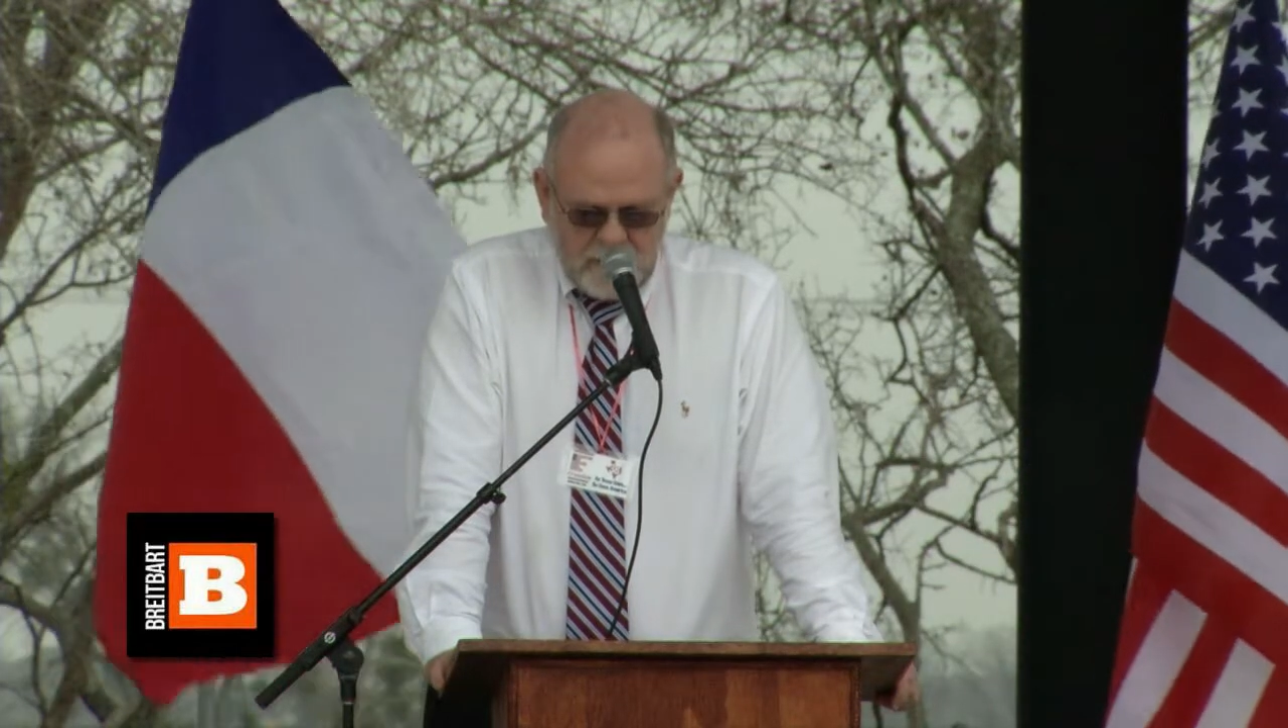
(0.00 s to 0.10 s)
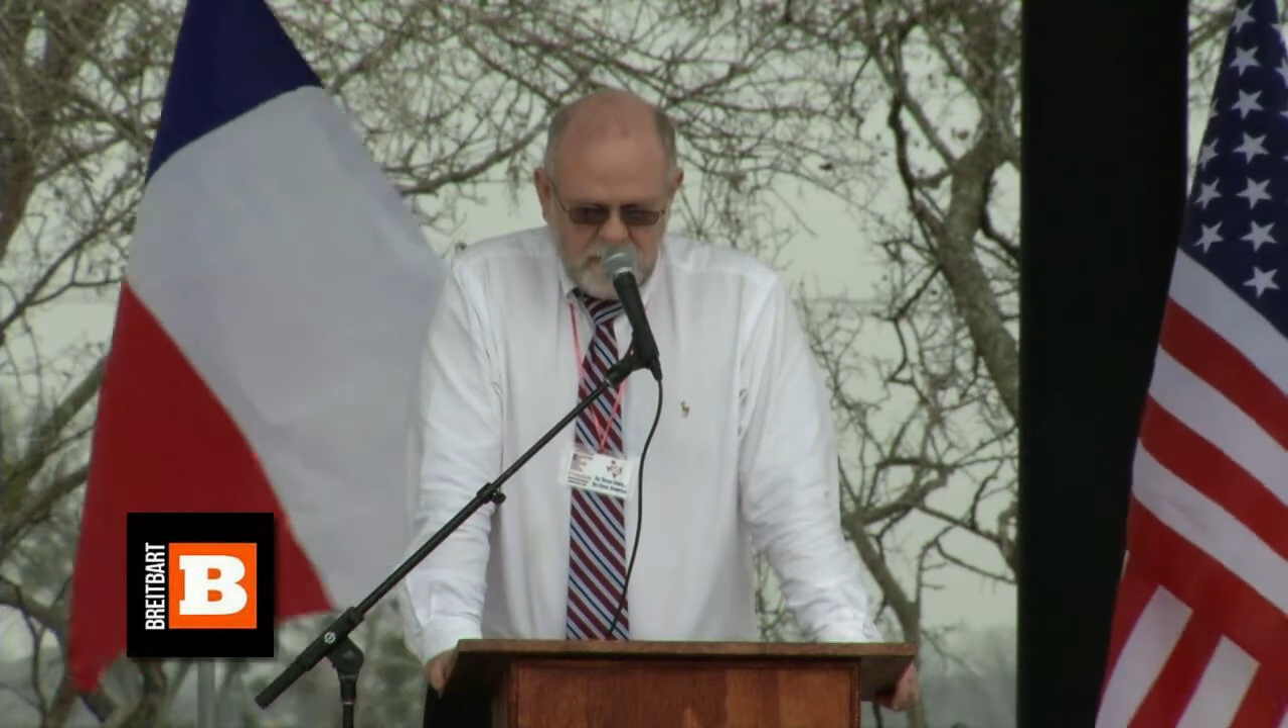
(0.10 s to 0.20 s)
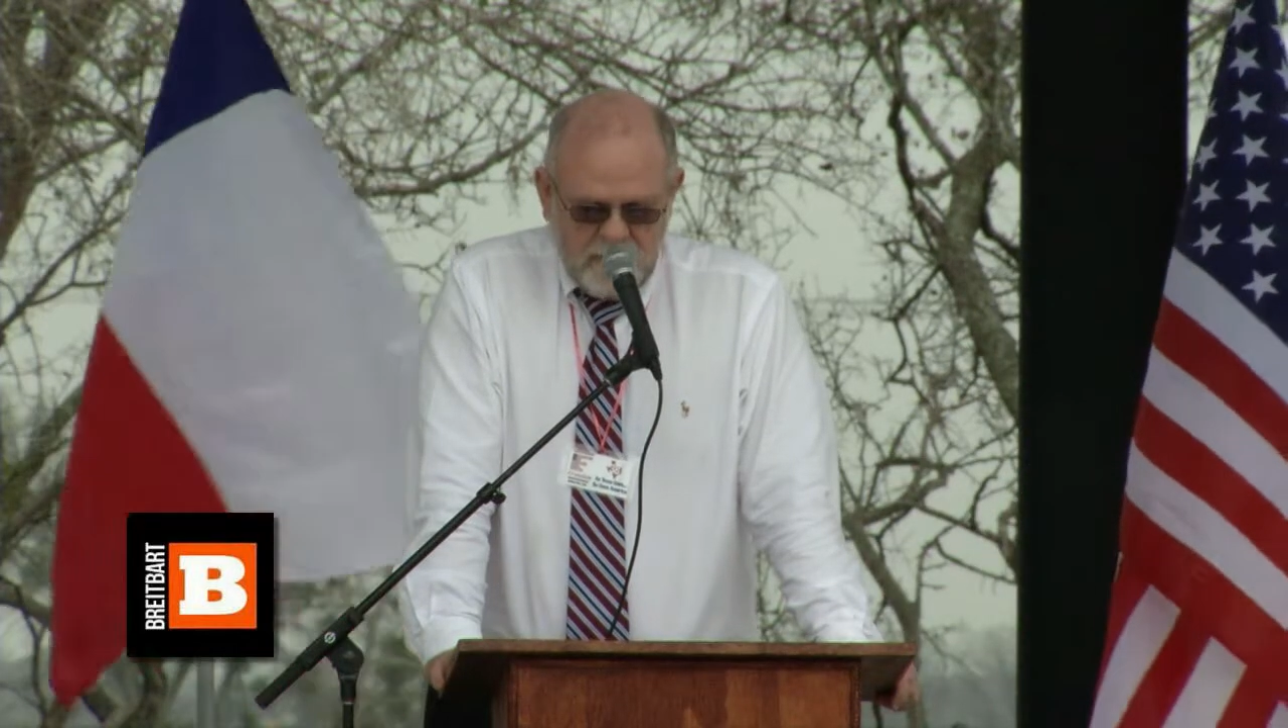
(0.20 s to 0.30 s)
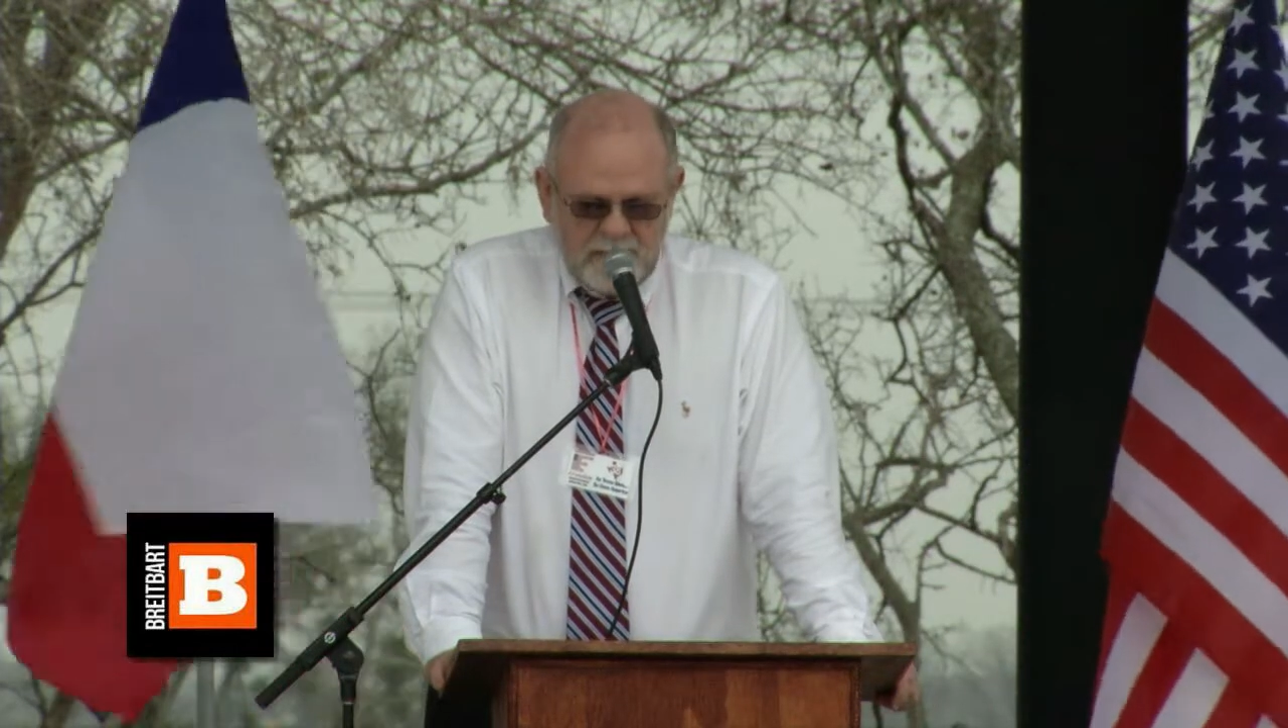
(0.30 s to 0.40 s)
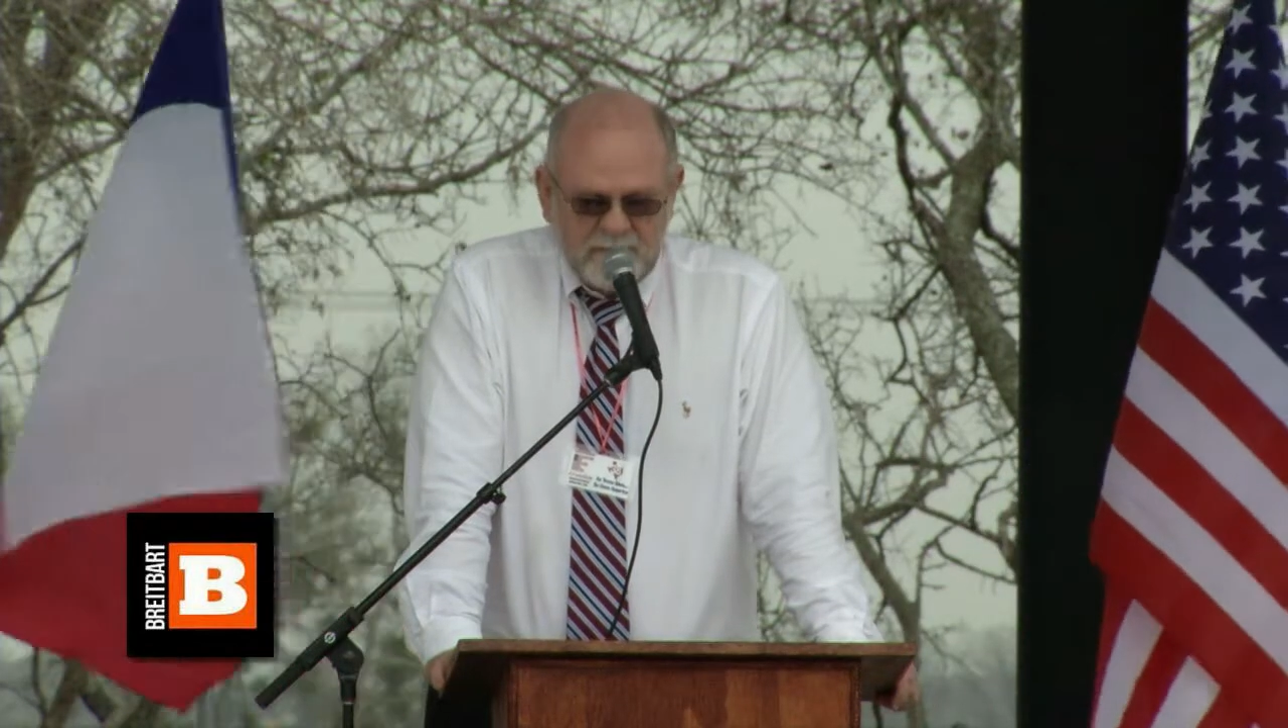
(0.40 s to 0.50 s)

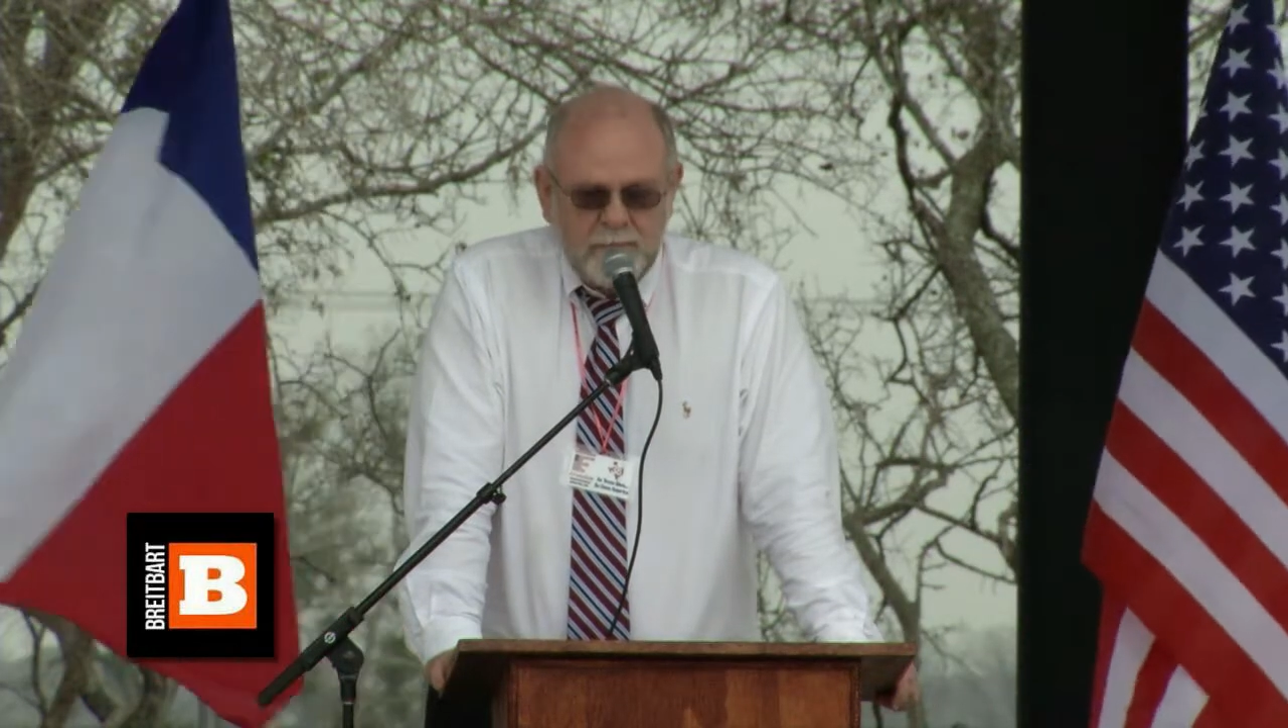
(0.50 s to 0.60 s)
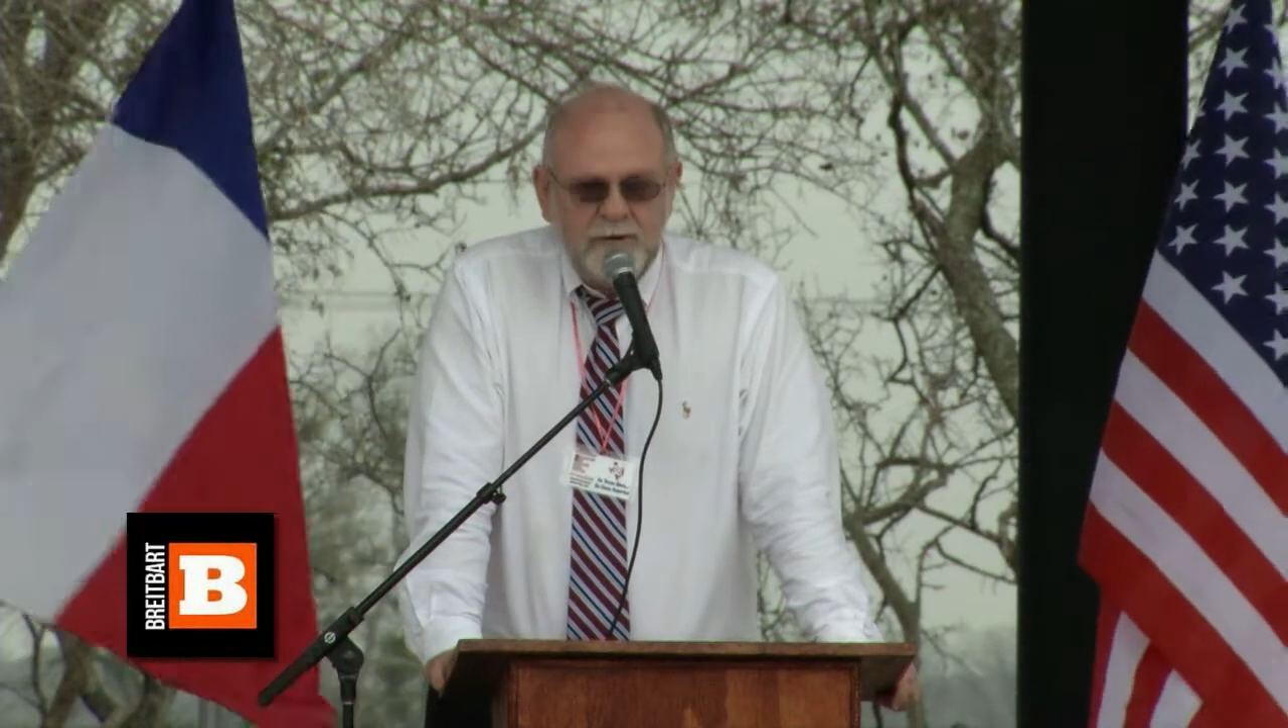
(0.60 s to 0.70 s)
must